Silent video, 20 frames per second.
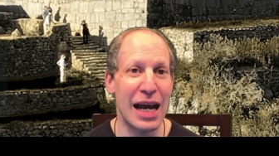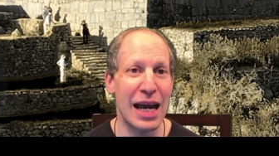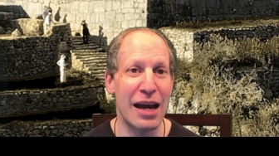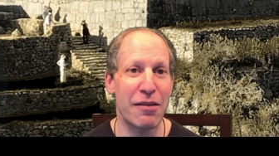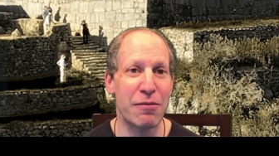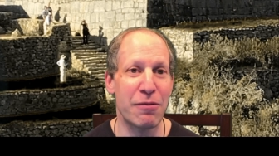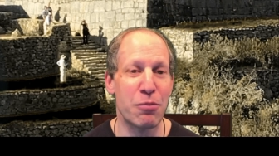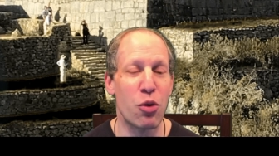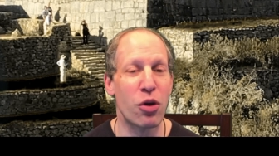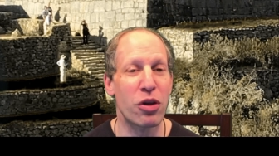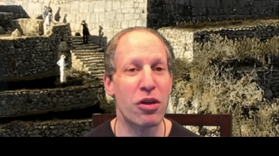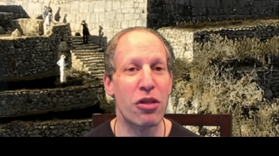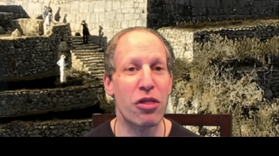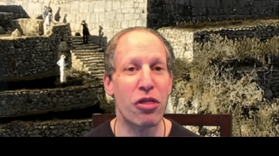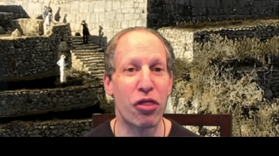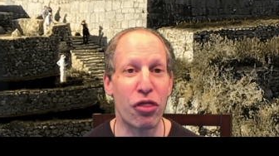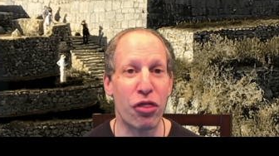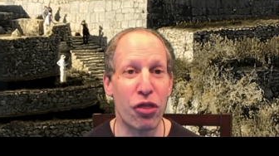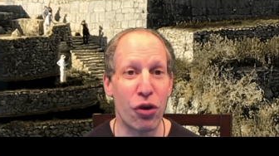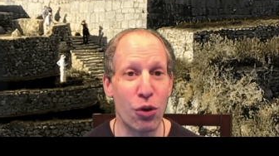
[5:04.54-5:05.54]
I have more
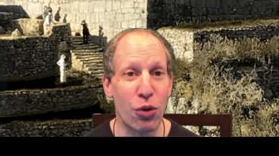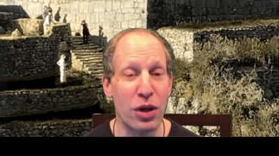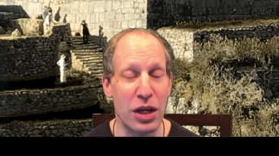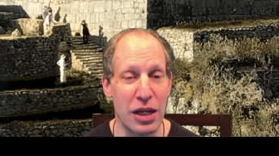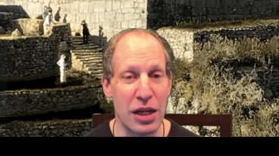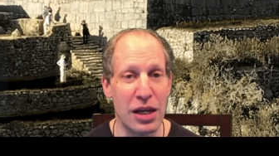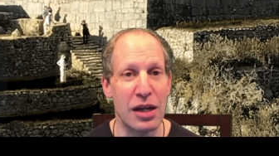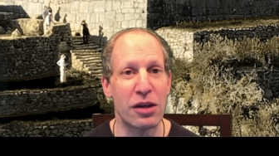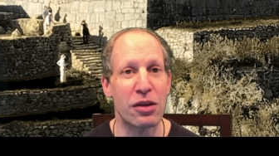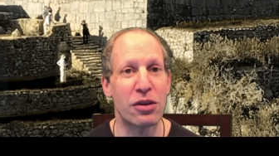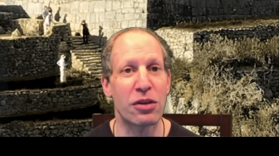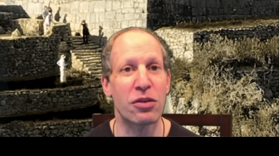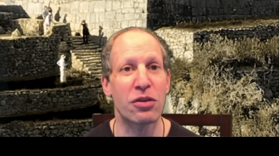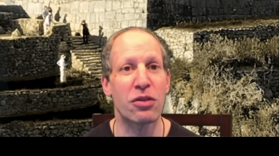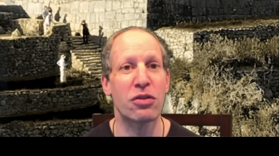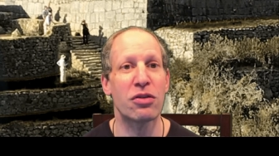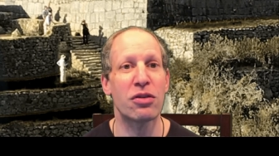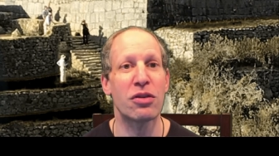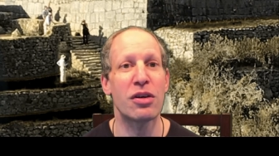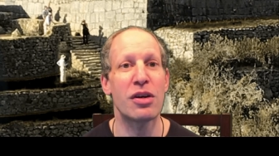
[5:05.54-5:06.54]
than 30
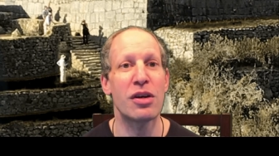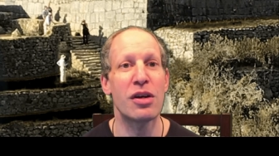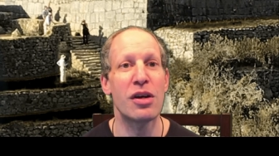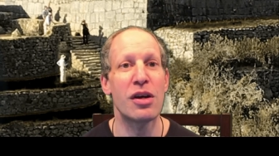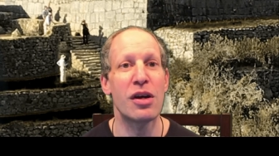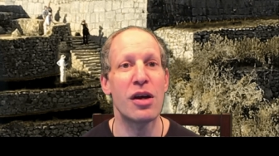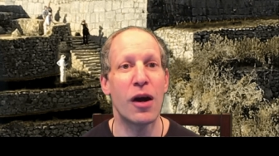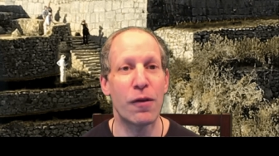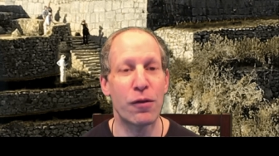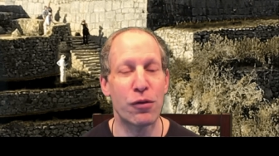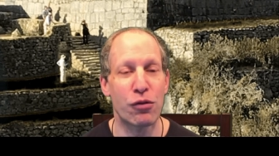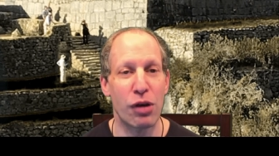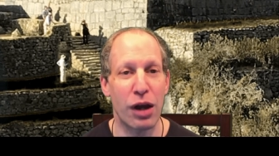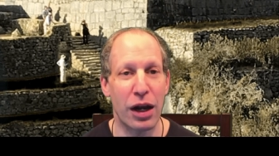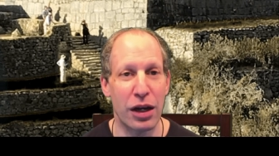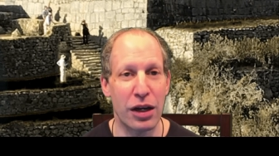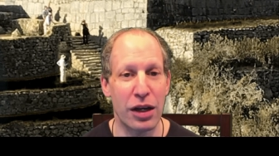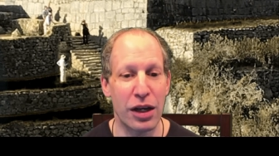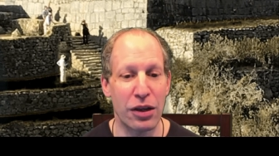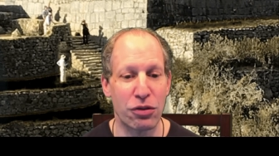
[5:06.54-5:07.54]
years of
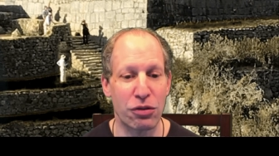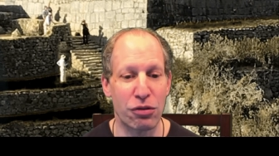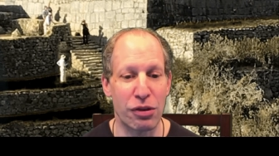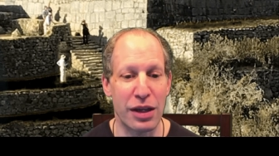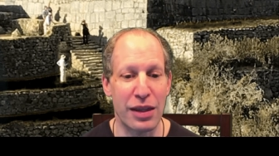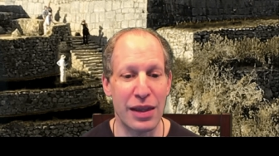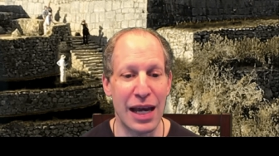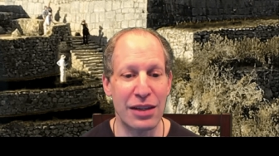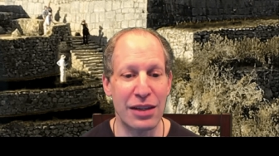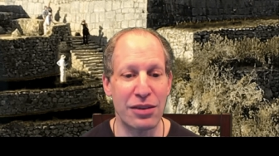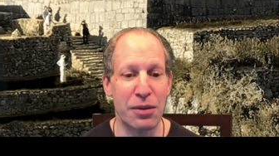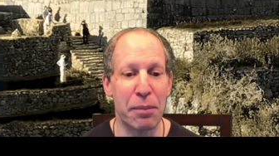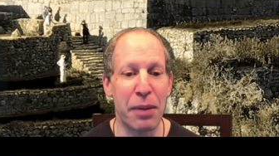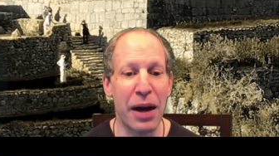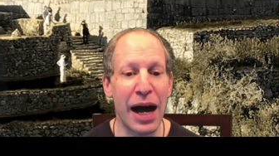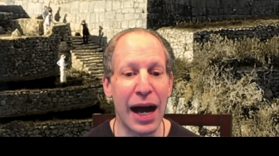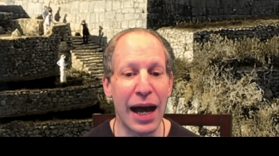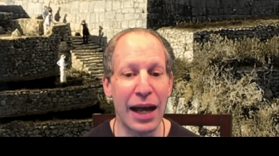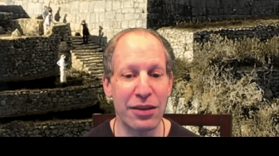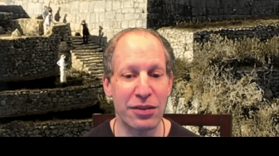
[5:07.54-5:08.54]
credit history, and that's a
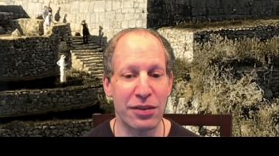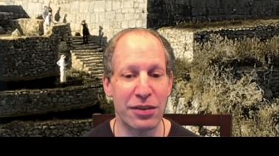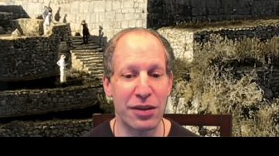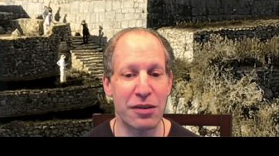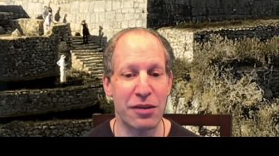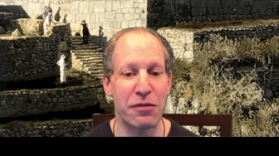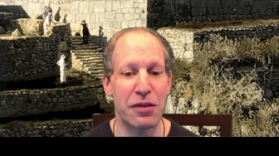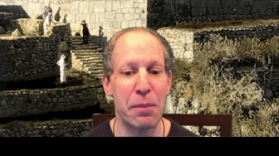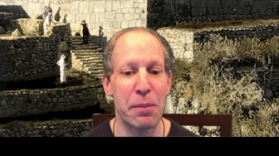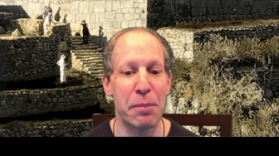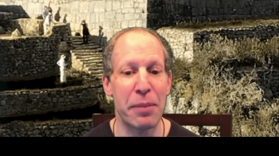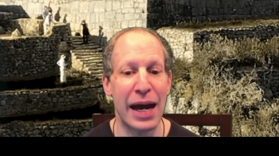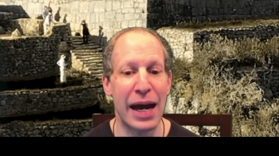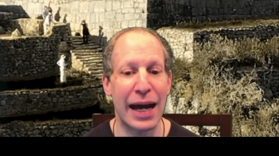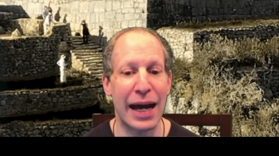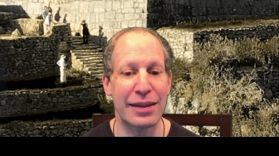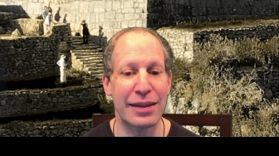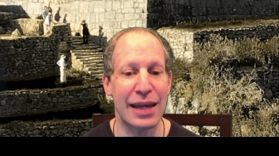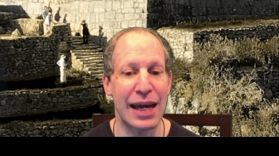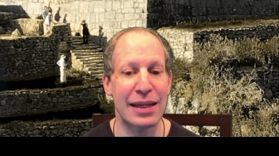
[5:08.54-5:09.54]
positive
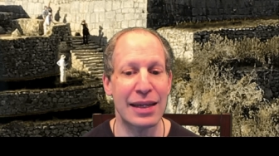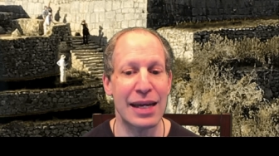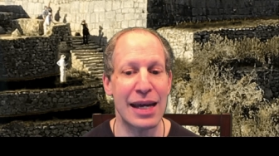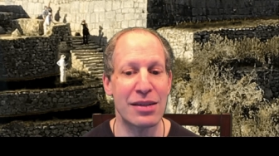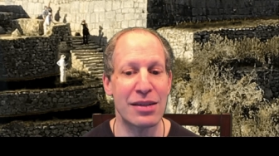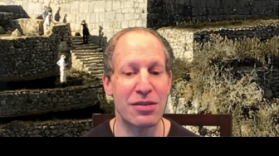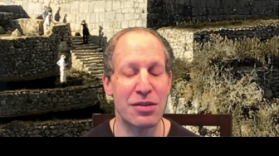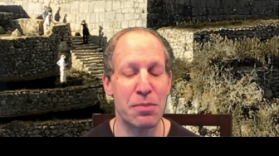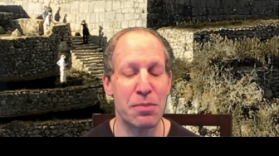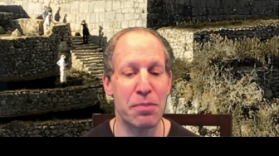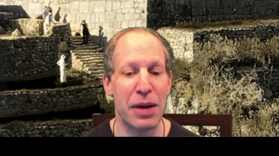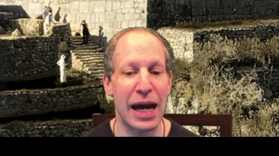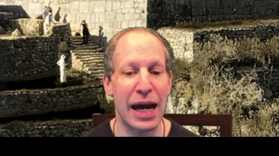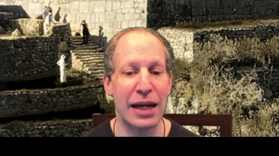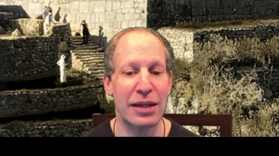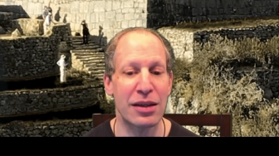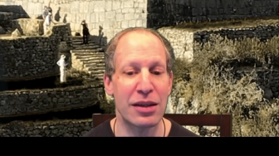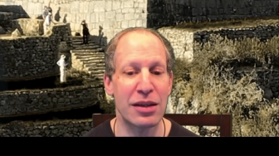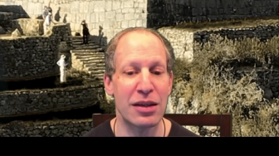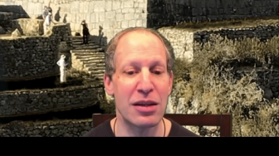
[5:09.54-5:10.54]
impact. That gets
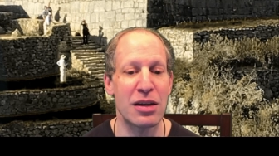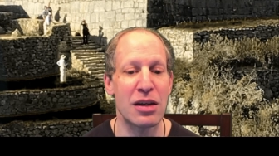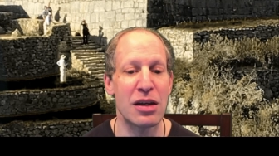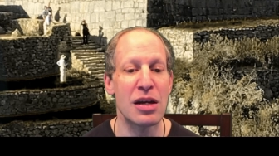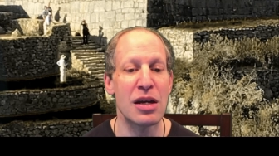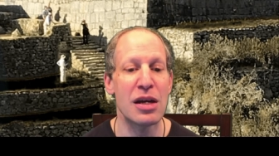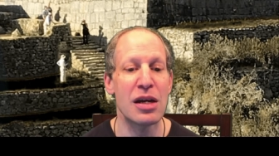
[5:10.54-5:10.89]
impacted.